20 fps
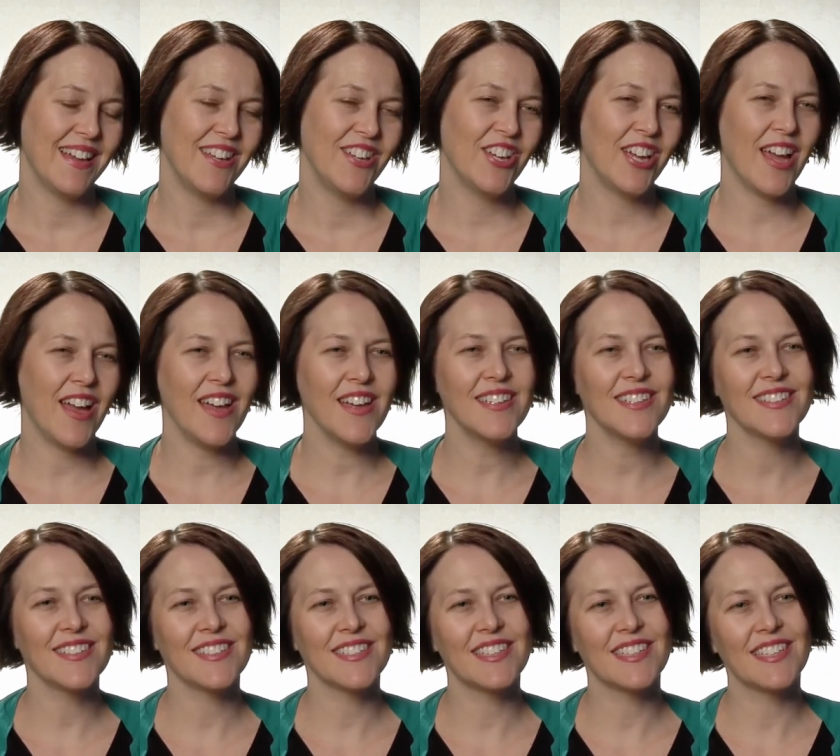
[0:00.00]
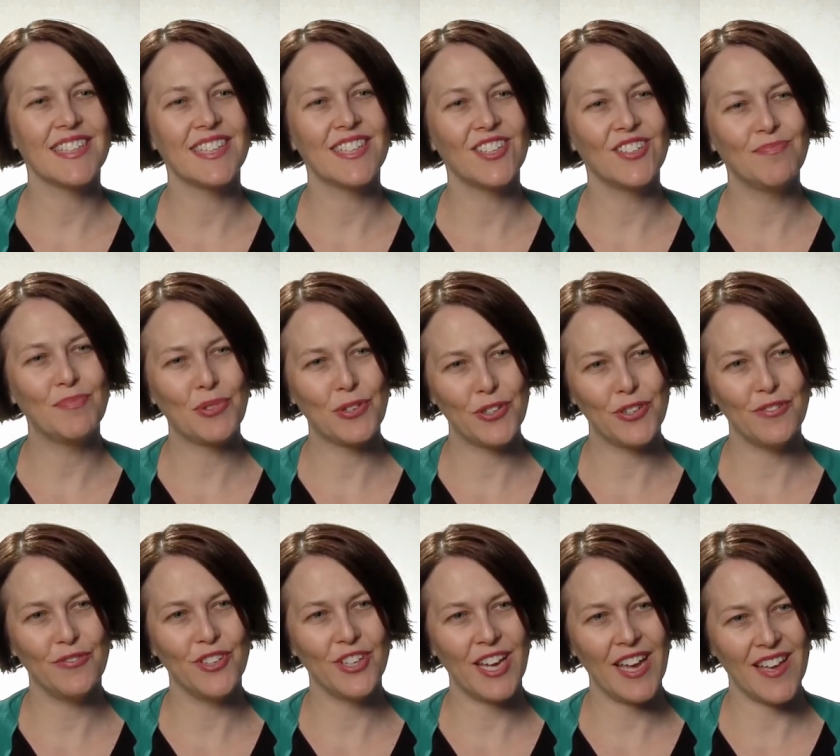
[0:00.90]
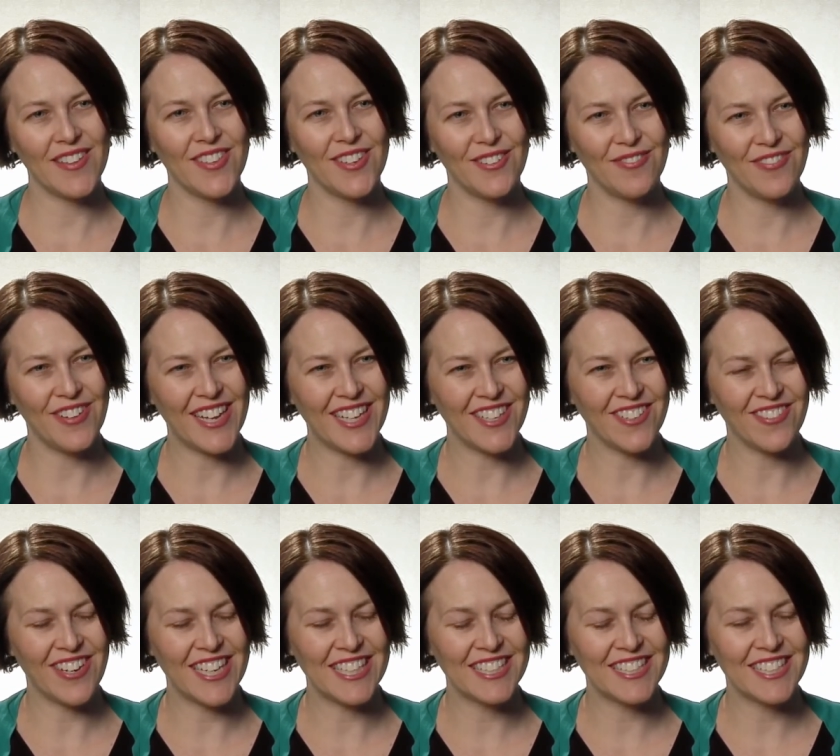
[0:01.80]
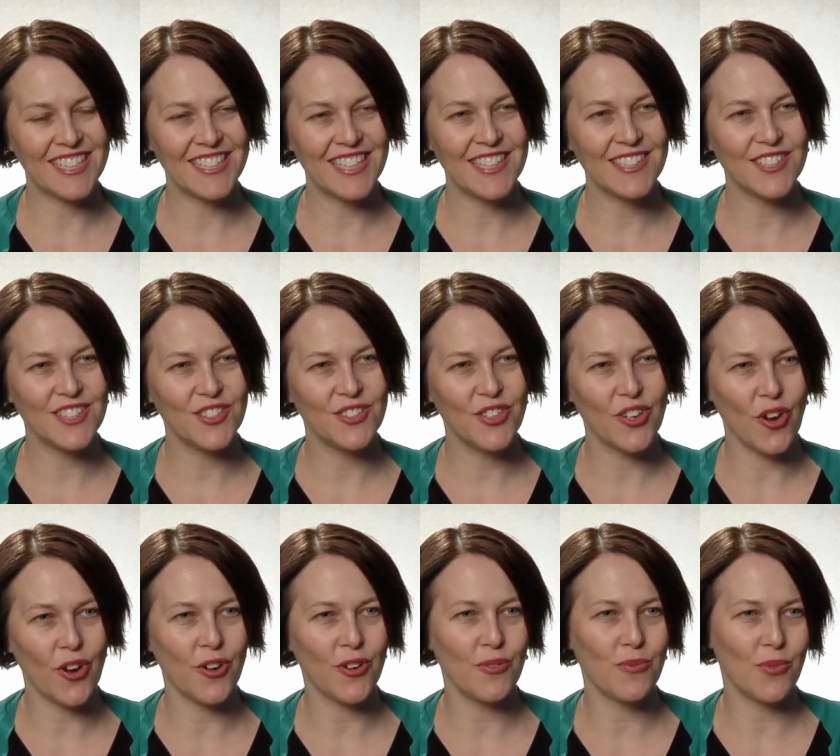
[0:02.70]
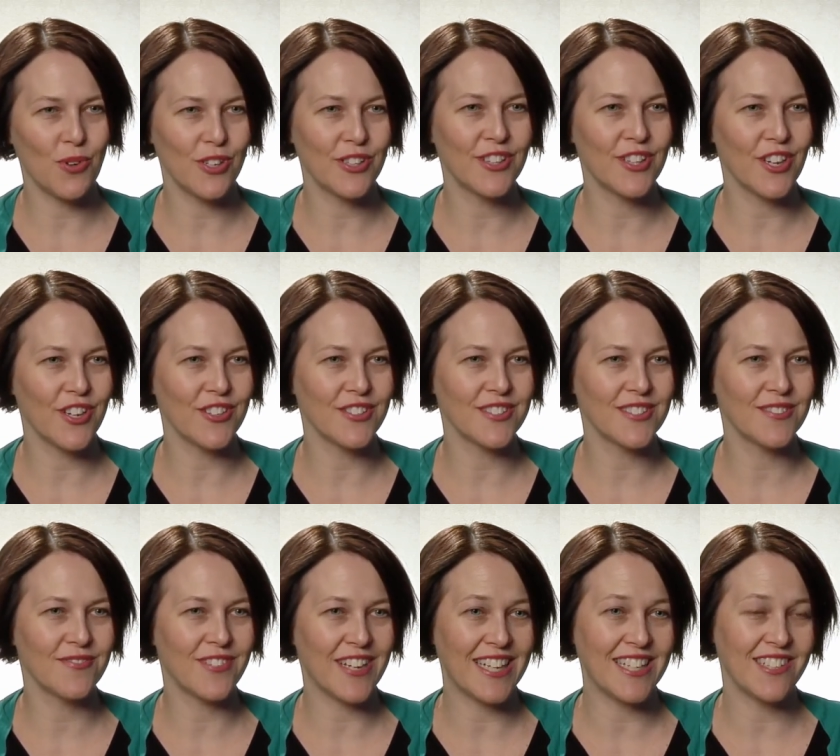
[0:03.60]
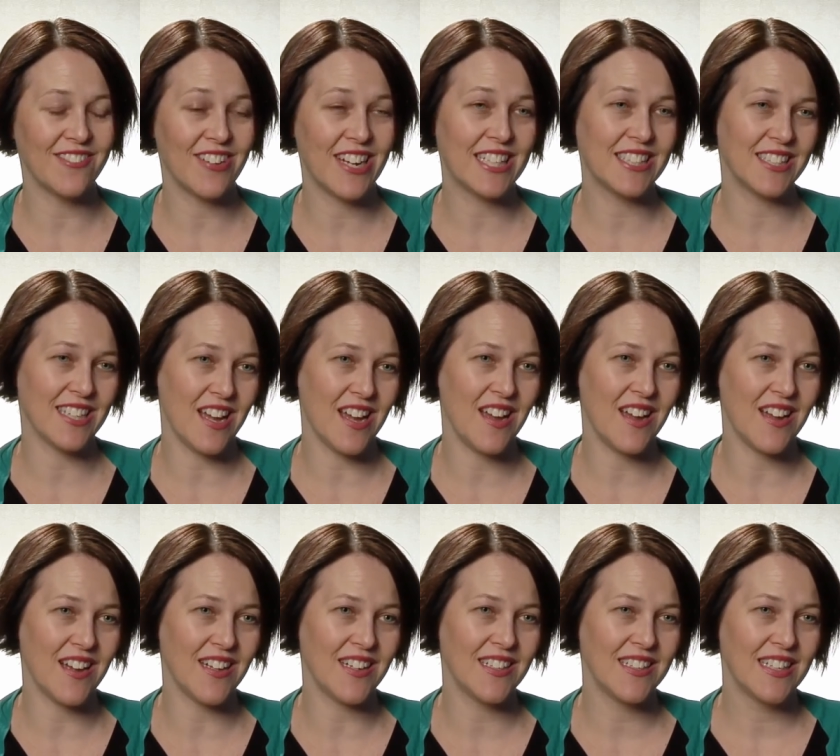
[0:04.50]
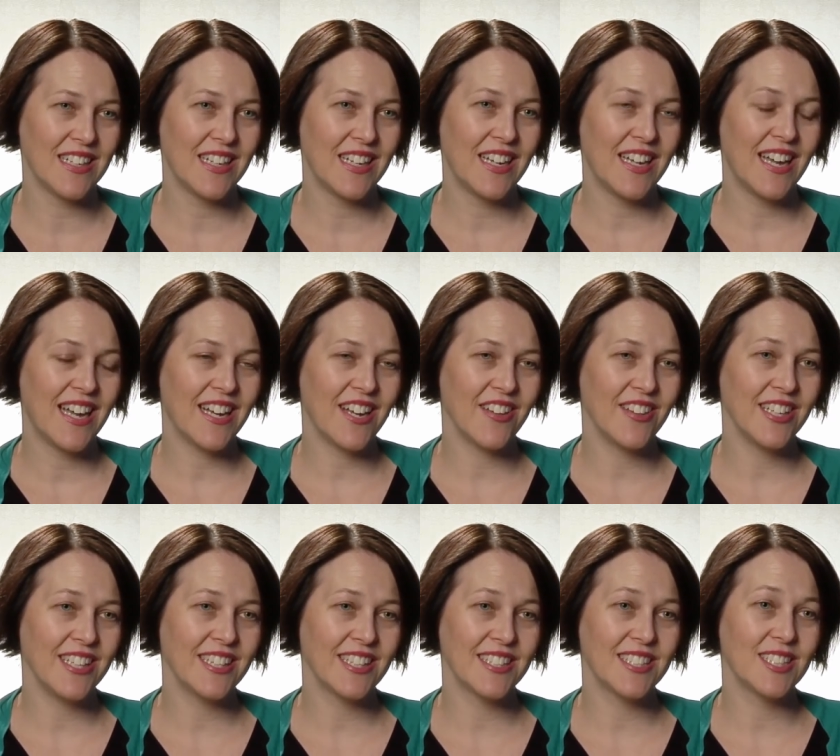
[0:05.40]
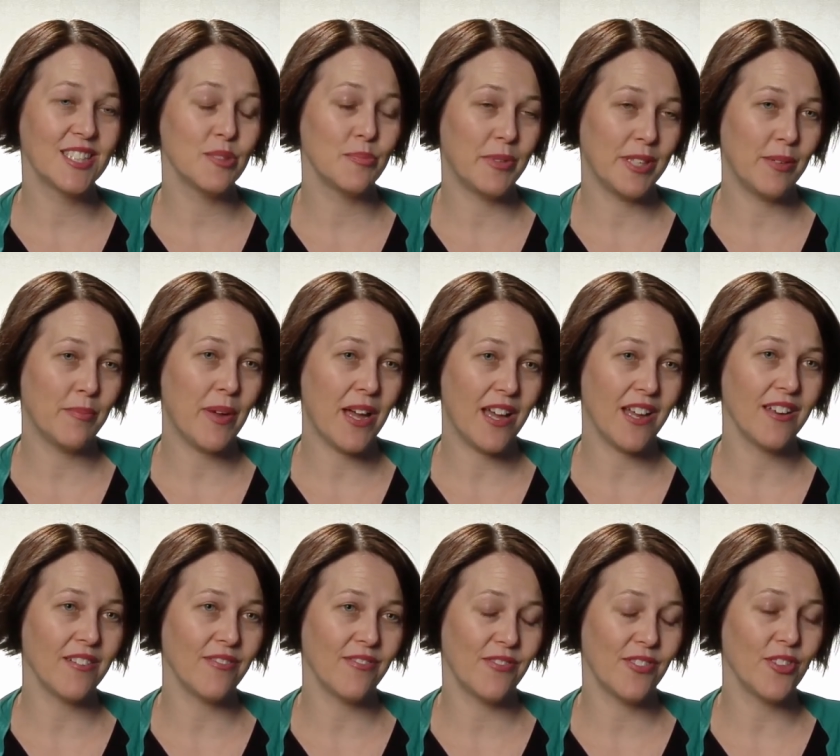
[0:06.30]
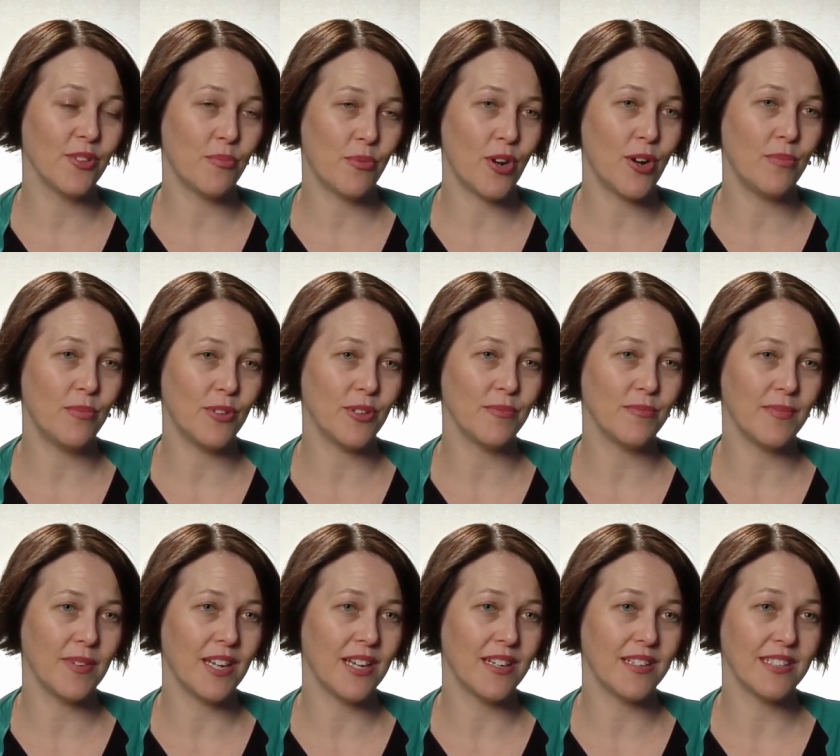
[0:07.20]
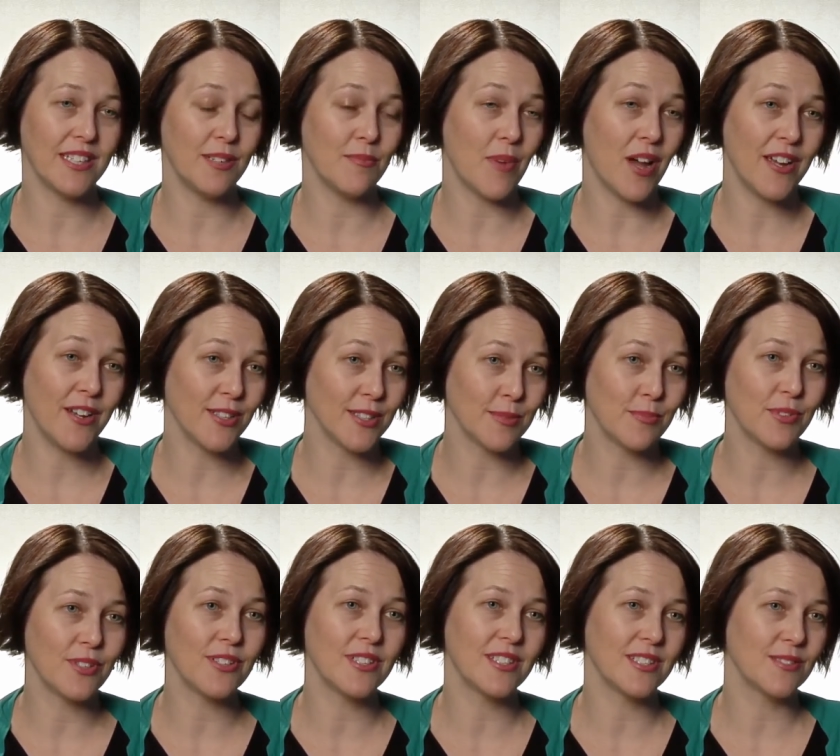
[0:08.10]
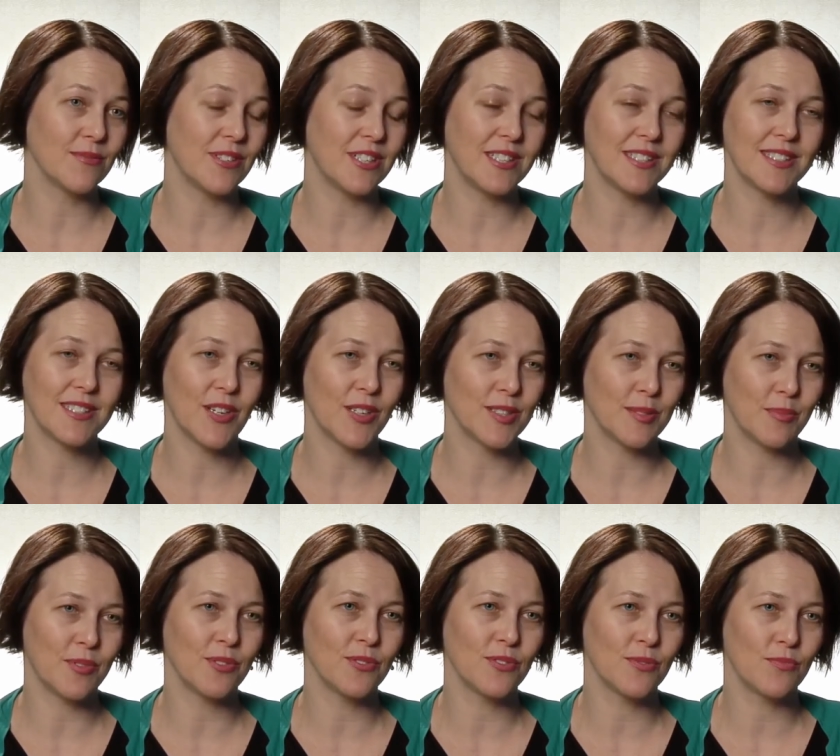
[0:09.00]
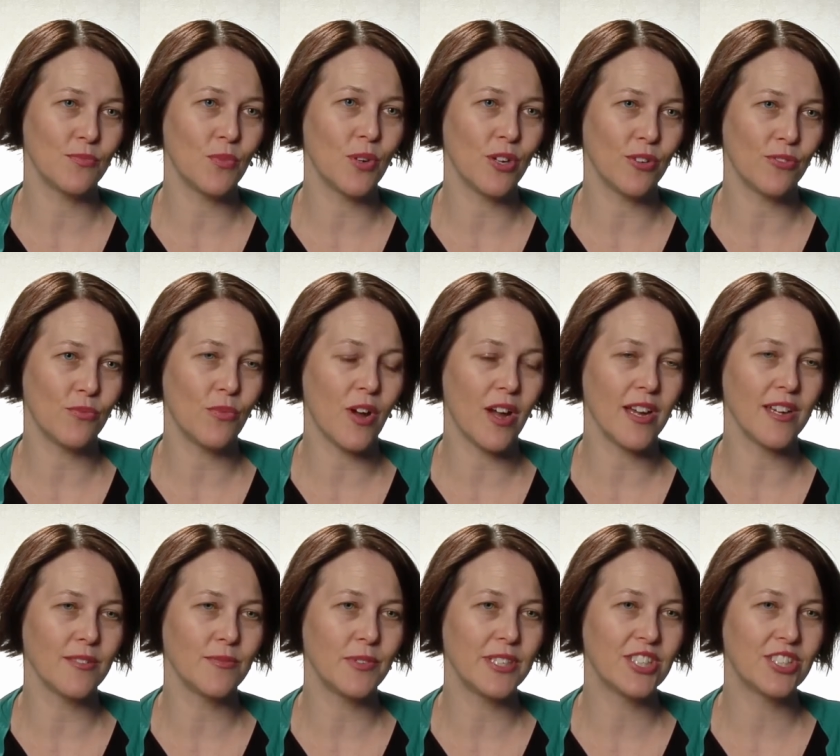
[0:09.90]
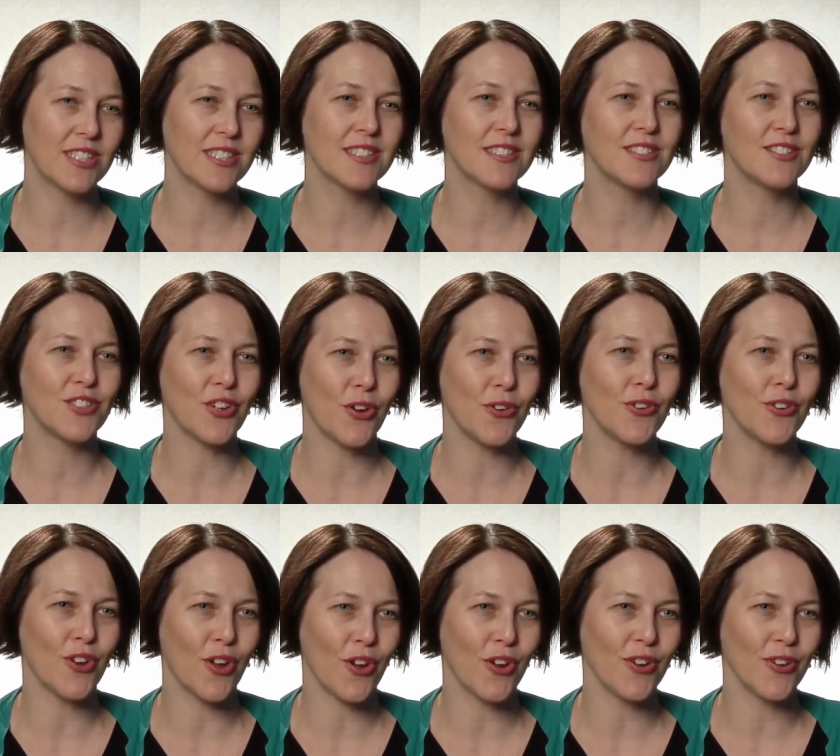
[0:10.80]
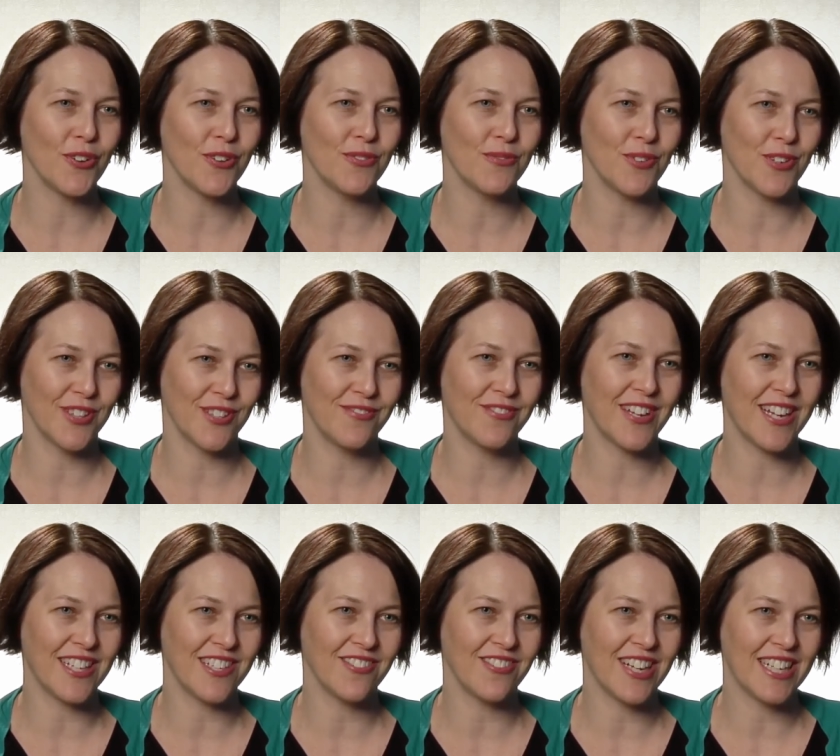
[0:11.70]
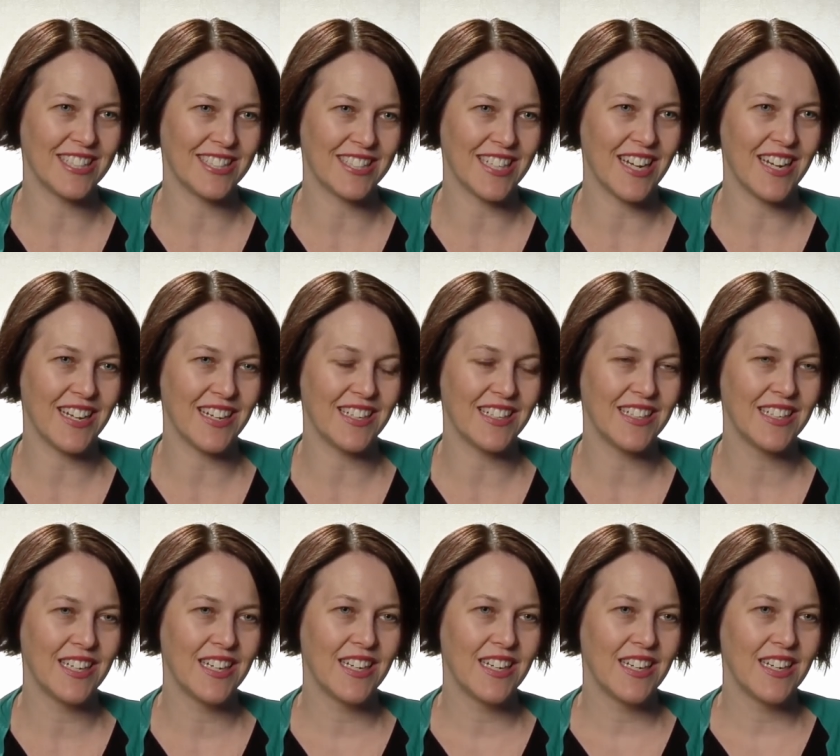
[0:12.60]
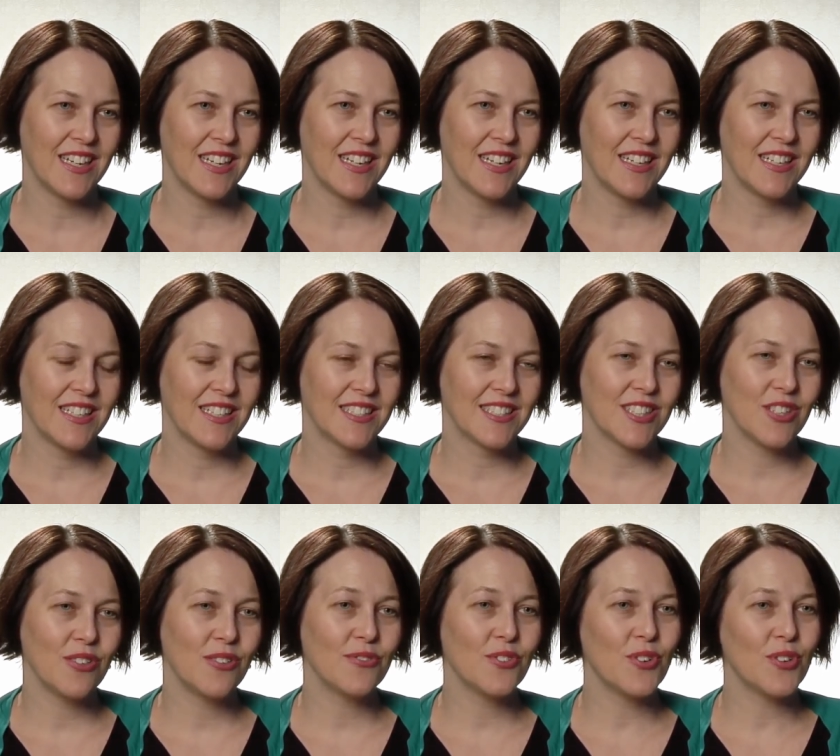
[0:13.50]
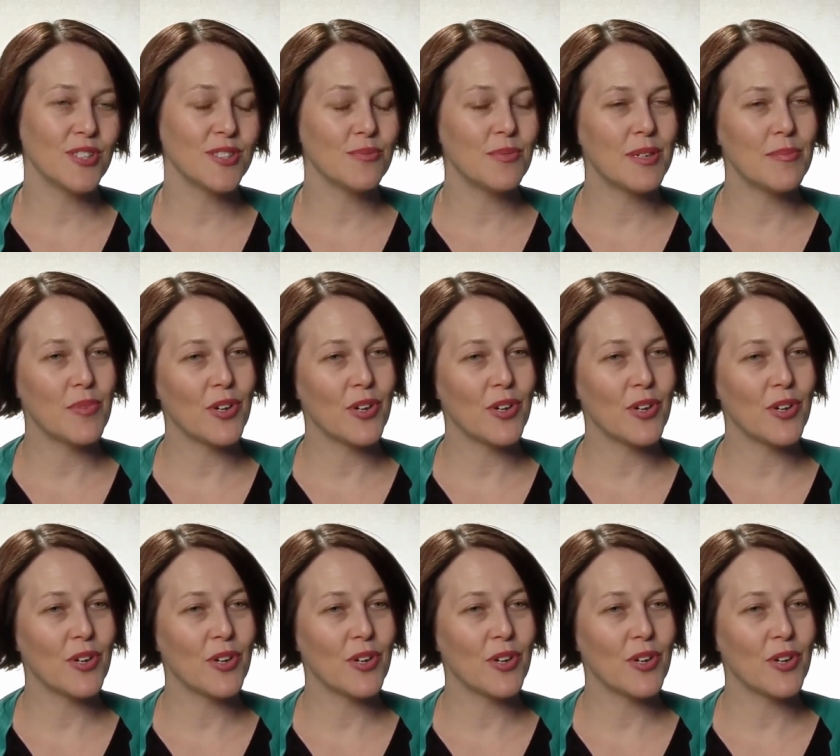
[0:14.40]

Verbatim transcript: You can't improve your catheter failure rates unless you know what those failure rates are. And I think this is a big part of the problem uh, in my hospital as well as hospitals worldwide. We just don't know what the failure rates are. So, of course, we're